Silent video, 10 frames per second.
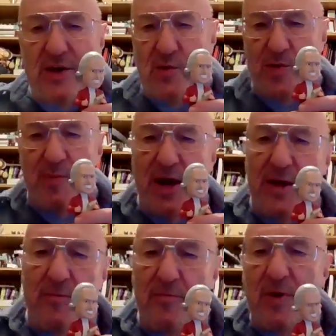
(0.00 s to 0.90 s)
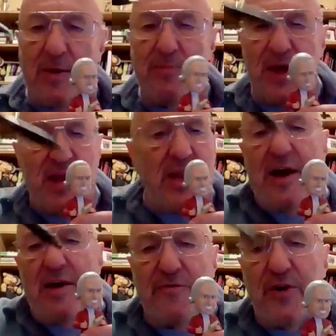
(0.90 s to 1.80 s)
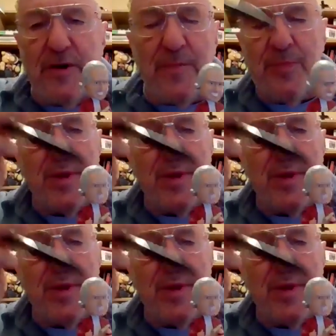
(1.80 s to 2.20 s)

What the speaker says: you with my pen knife here,